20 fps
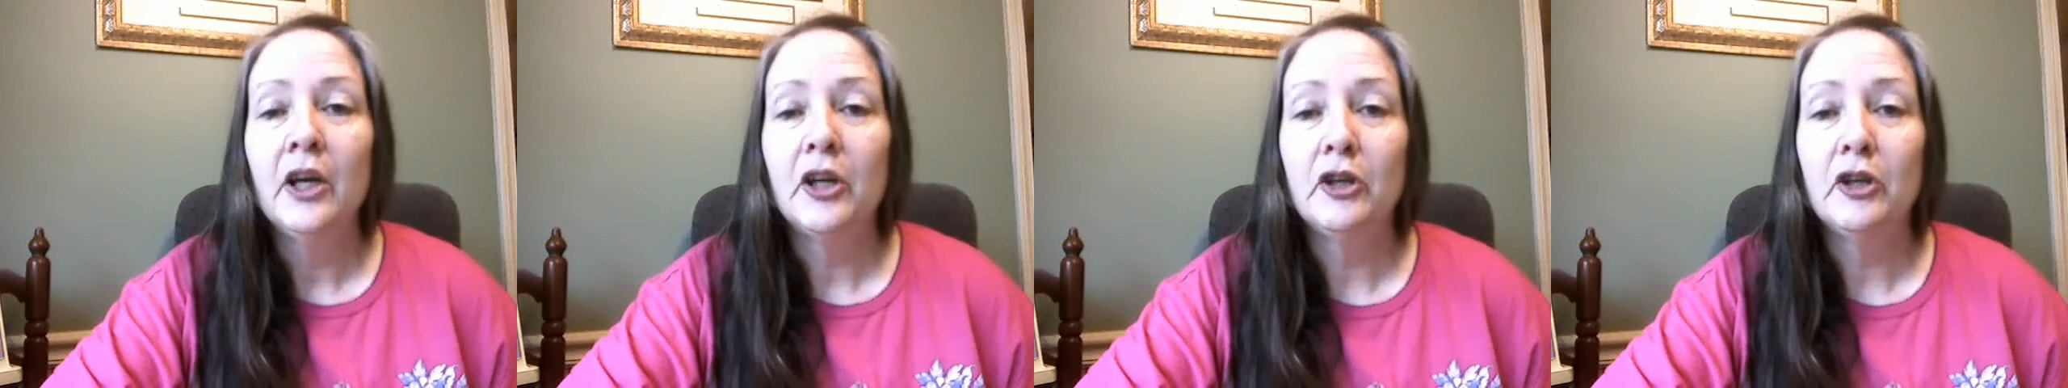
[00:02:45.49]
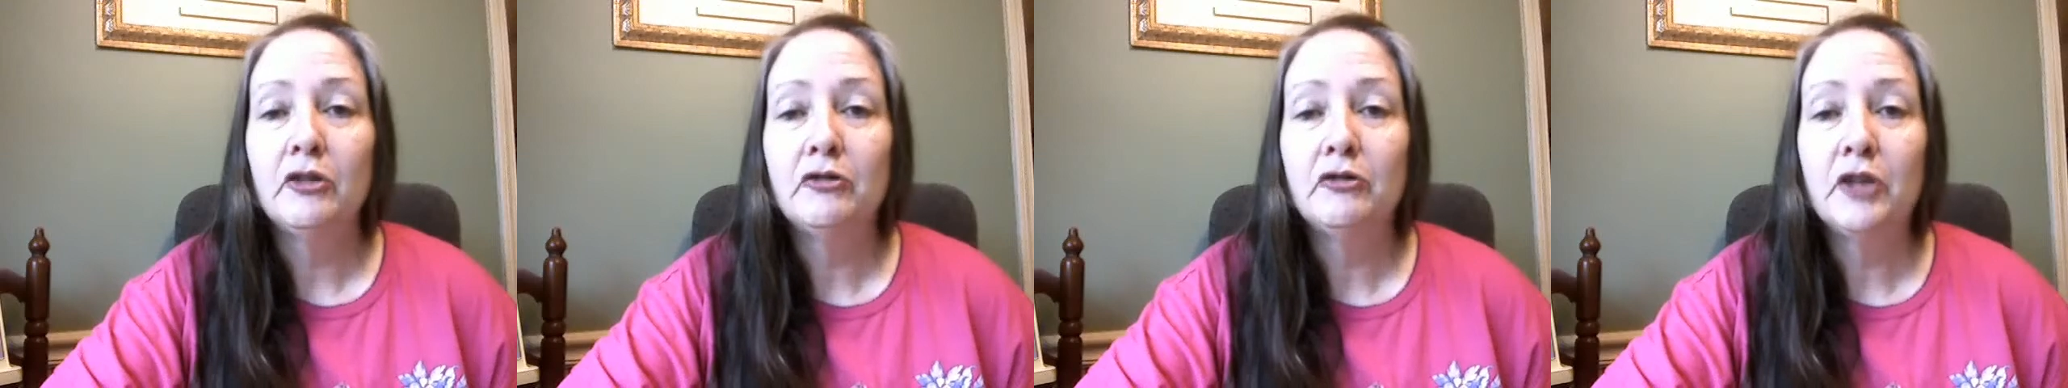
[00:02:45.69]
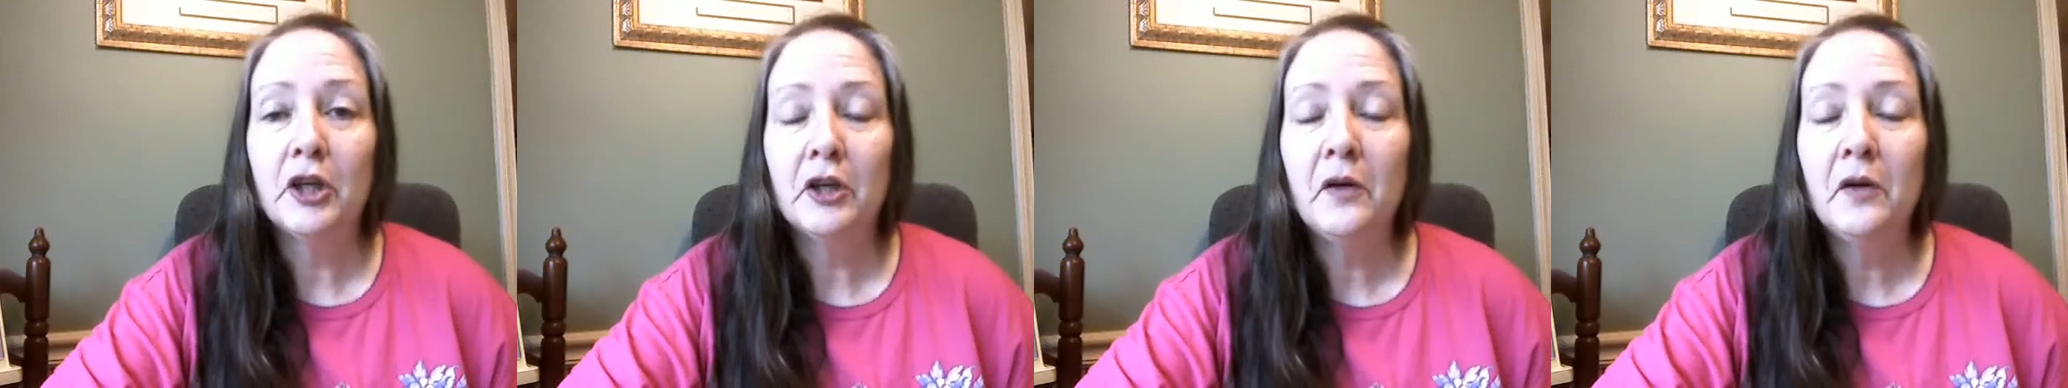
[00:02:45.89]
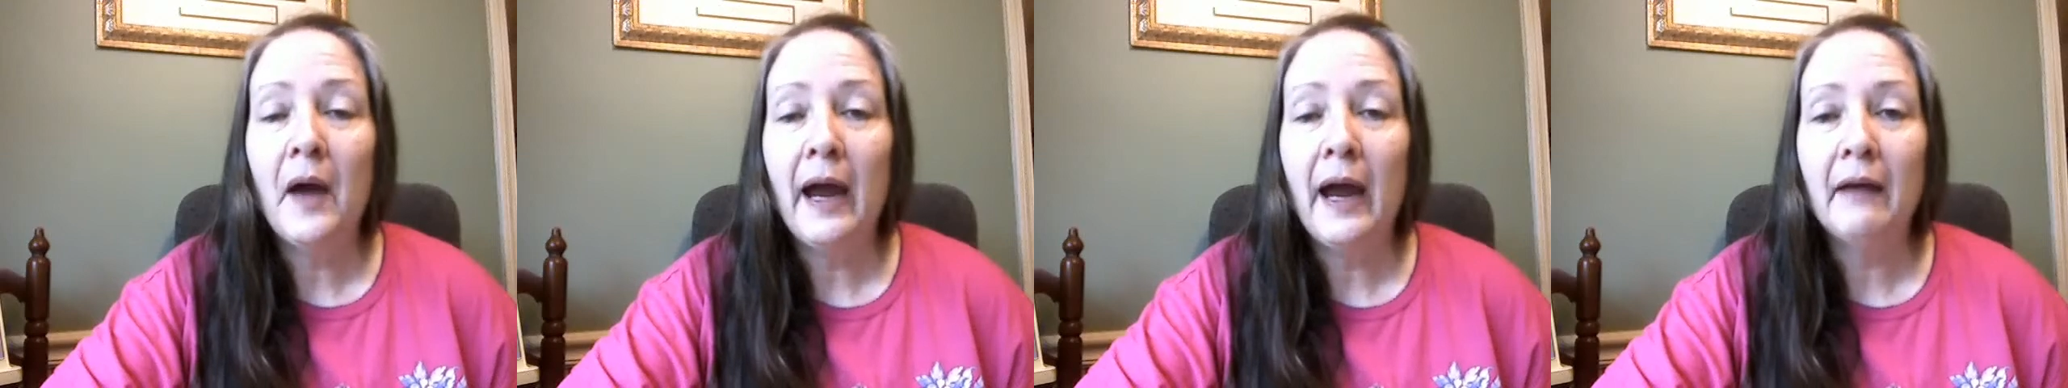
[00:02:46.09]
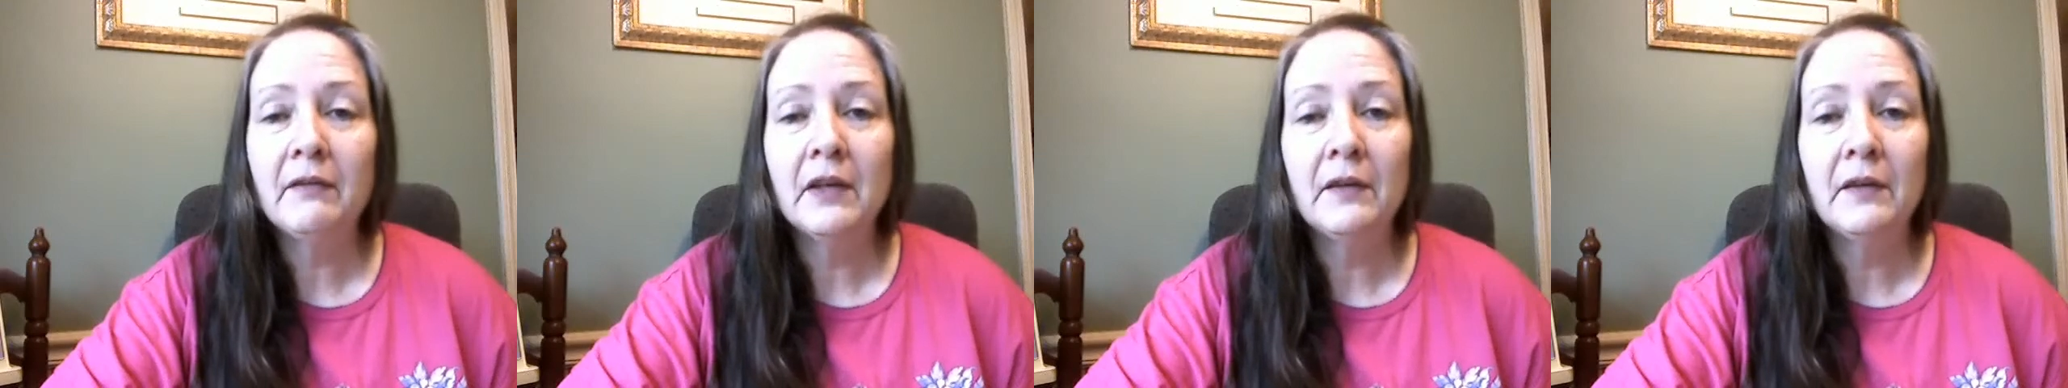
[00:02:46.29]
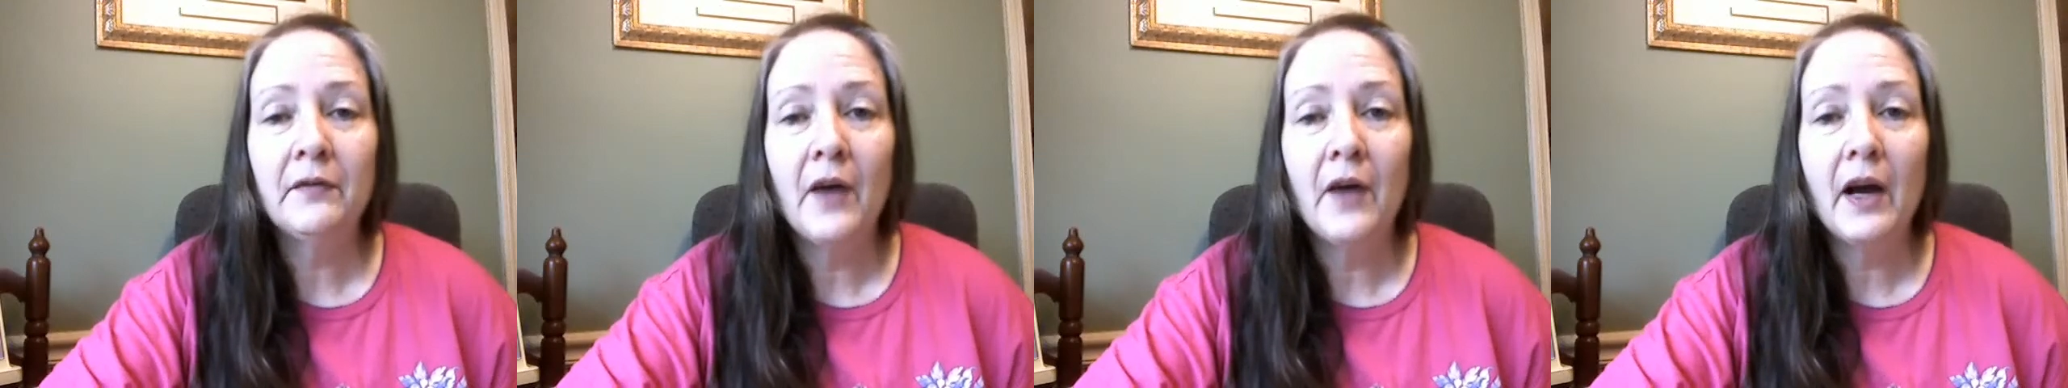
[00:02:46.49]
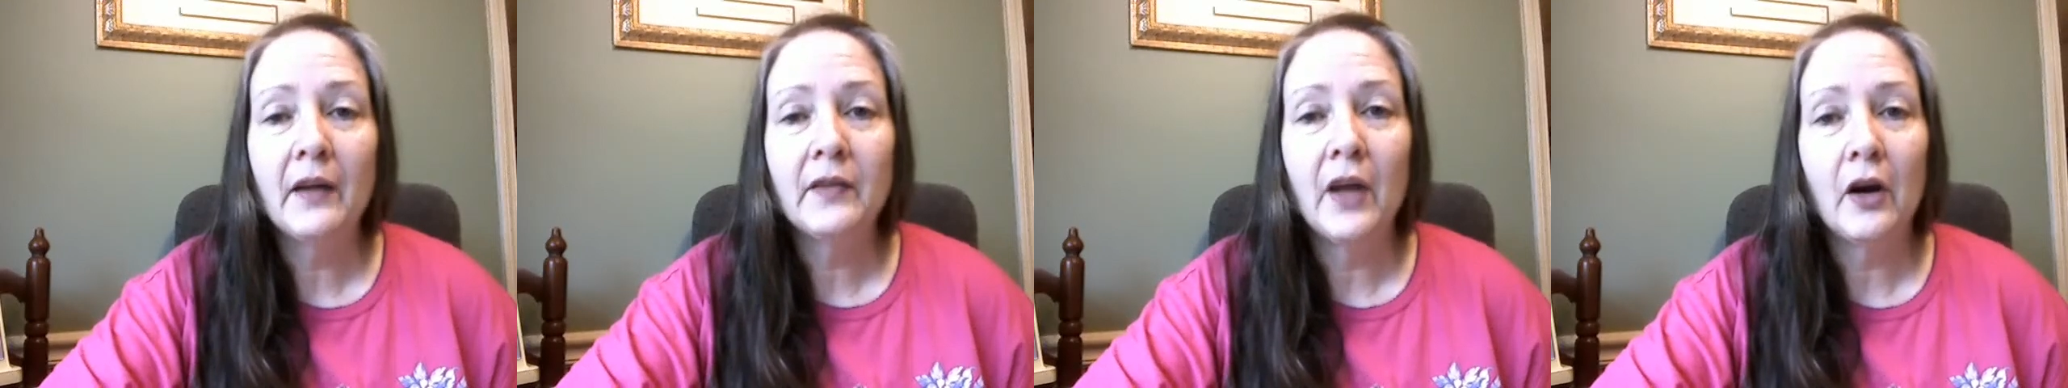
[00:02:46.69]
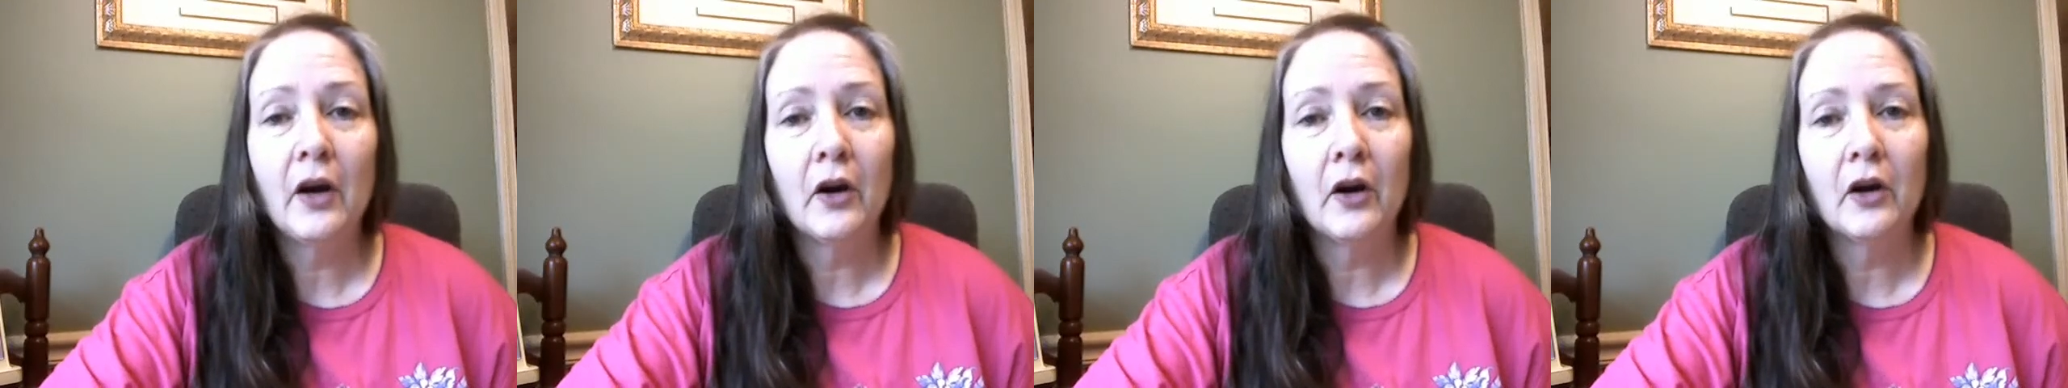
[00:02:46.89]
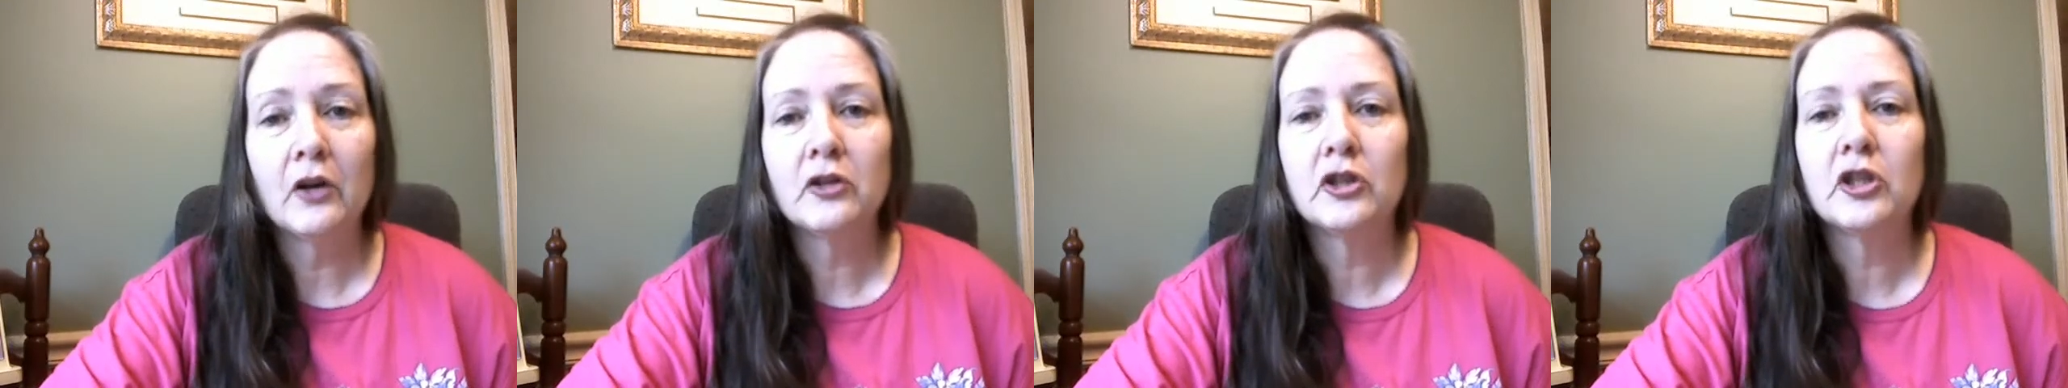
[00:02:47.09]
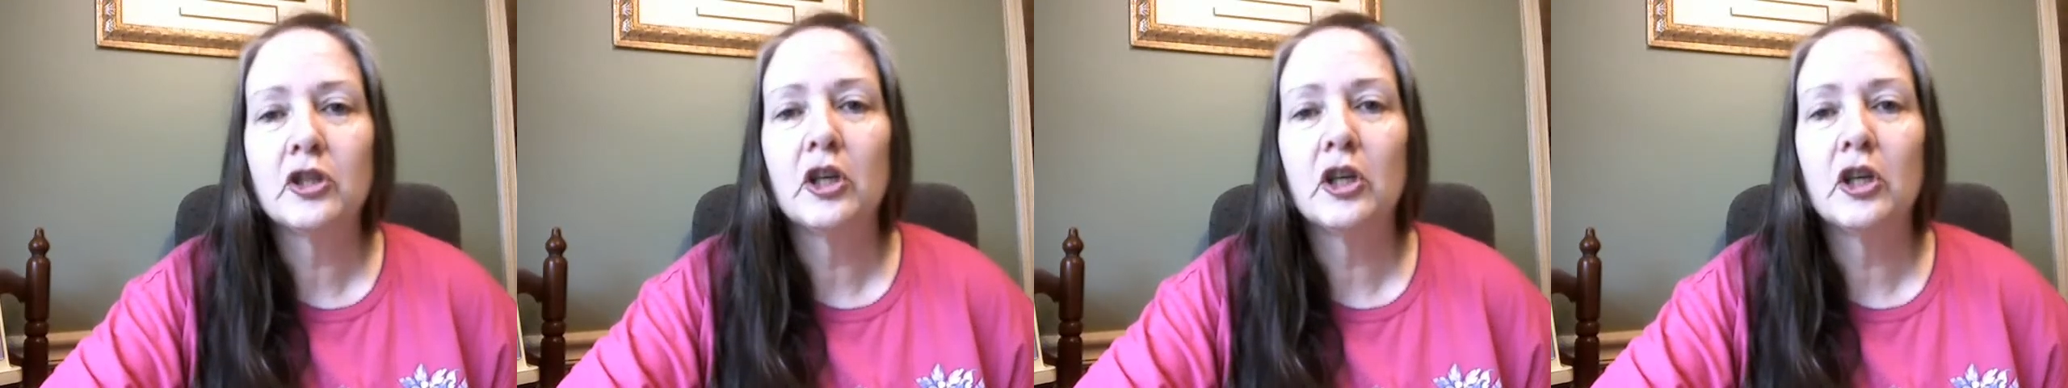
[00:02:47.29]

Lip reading: You do have to fight the urge